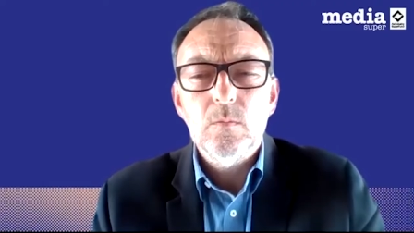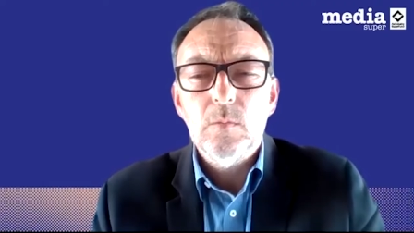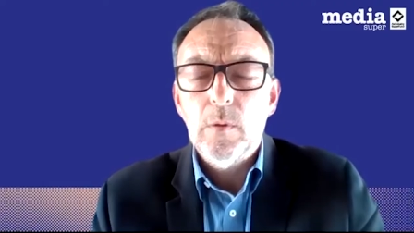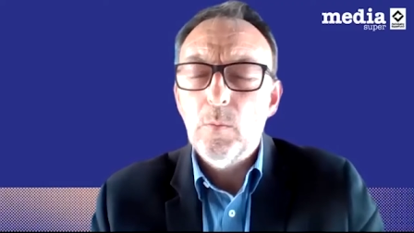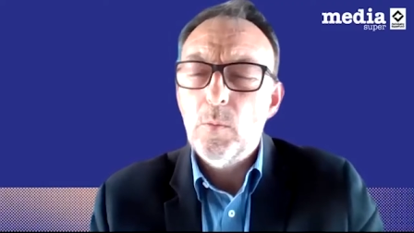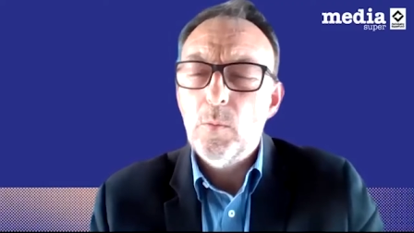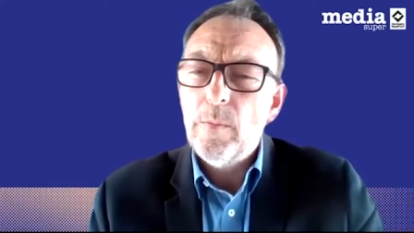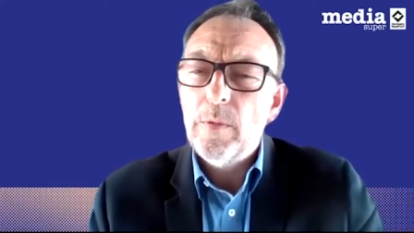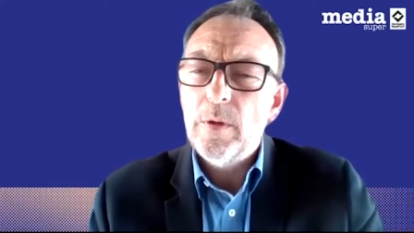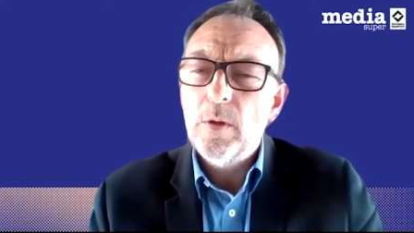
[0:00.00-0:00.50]

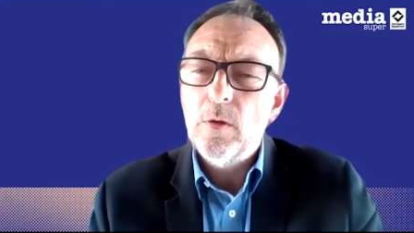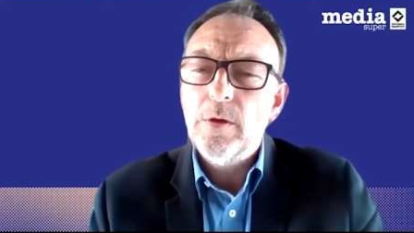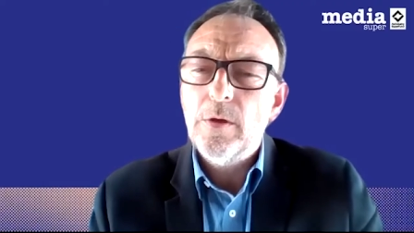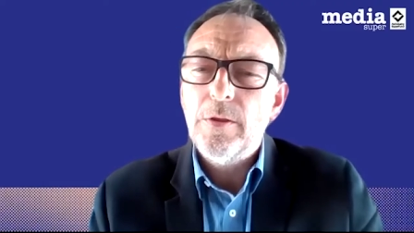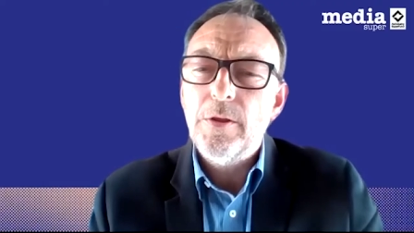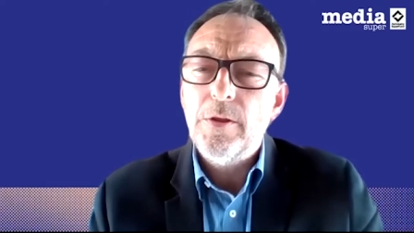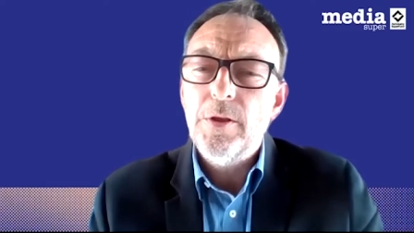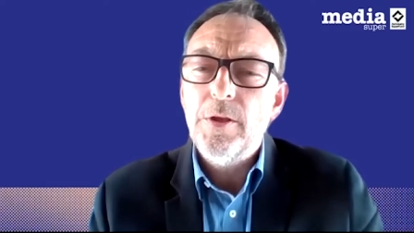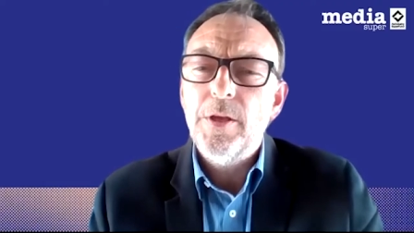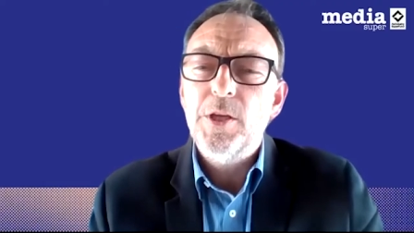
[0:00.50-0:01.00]
when we look at
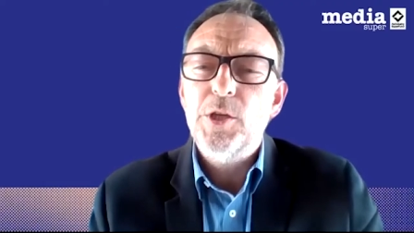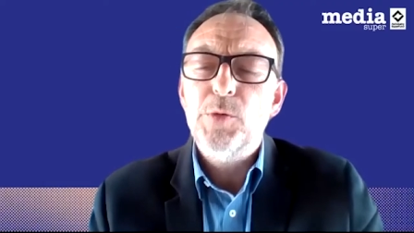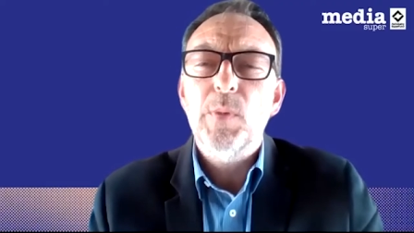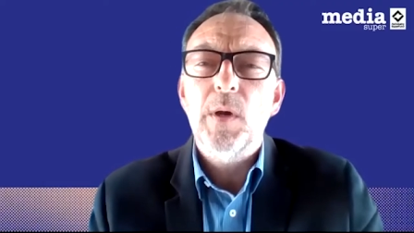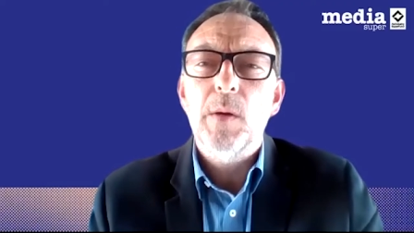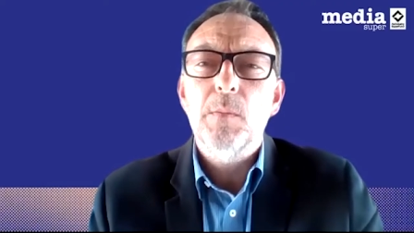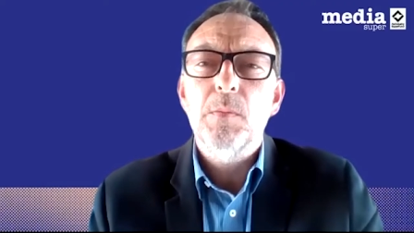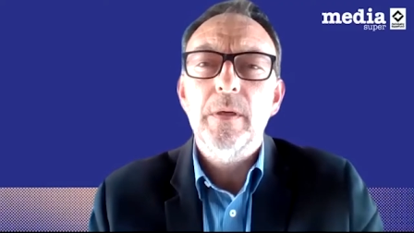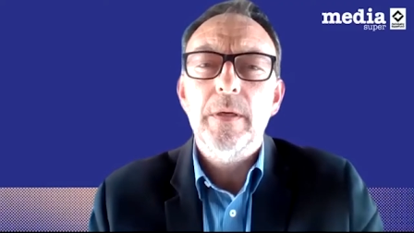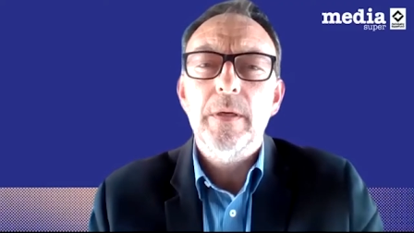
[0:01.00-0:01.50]
the niche
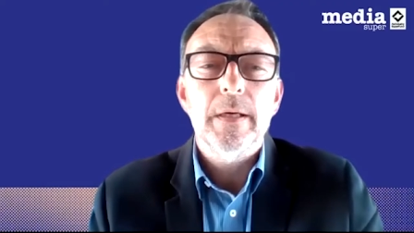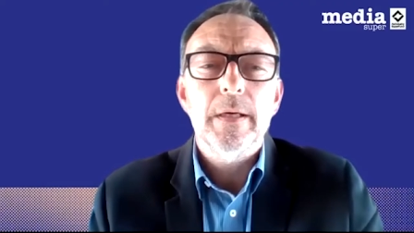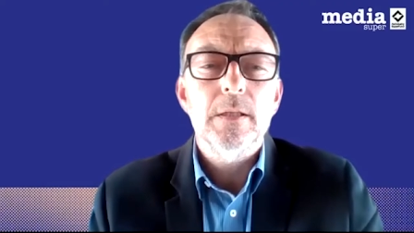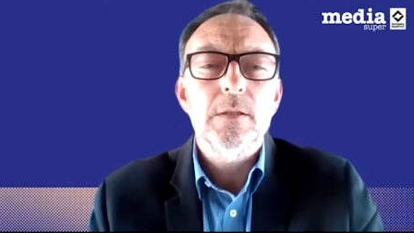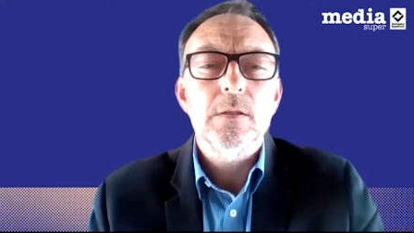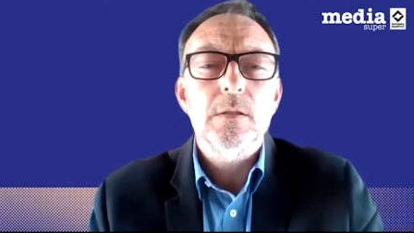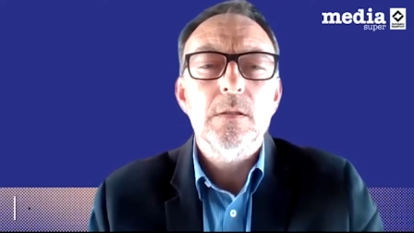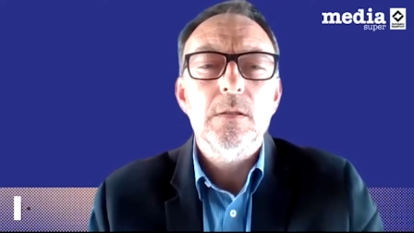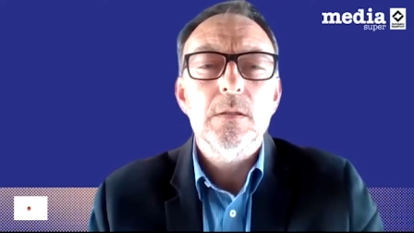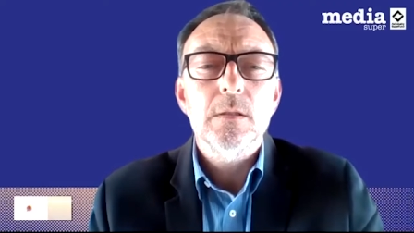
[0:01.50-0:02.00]

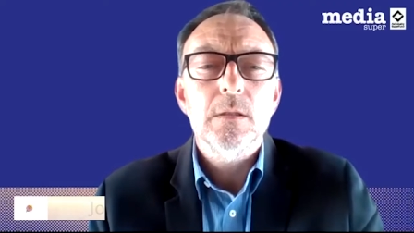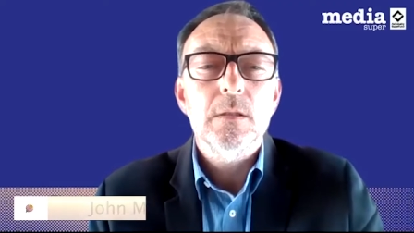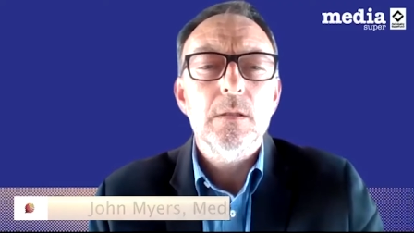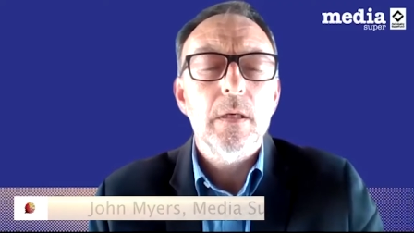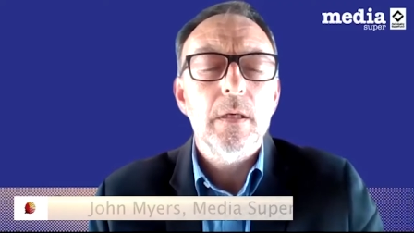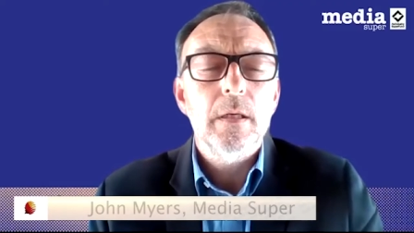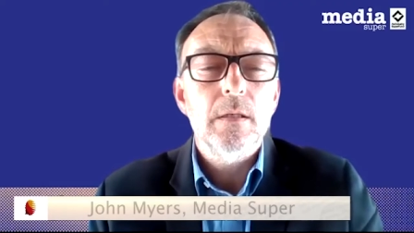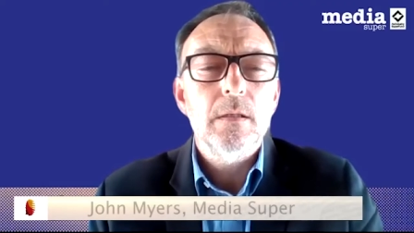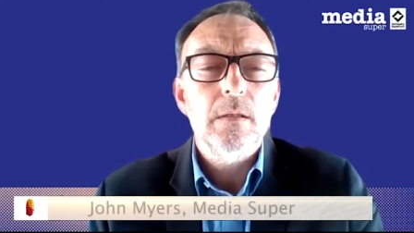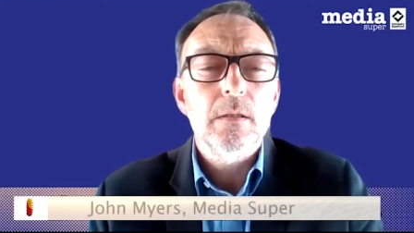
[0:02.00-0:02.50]
publications and,
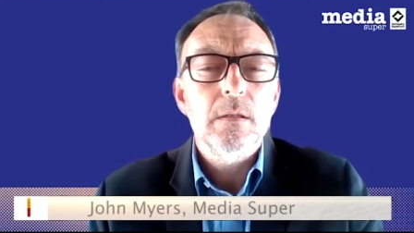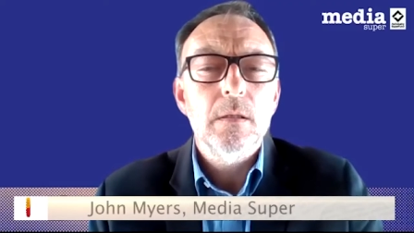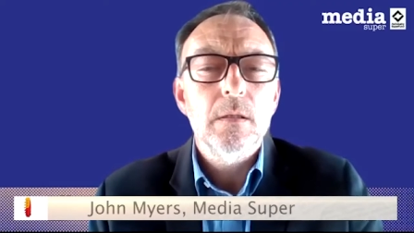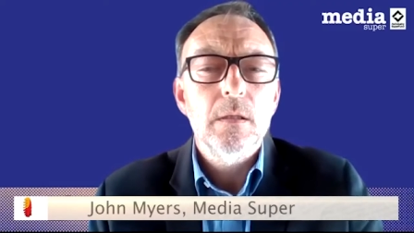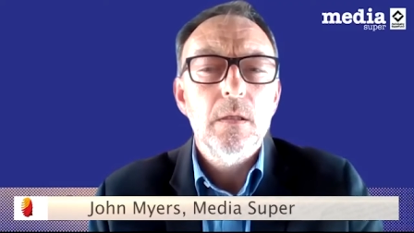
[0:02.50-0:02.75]
and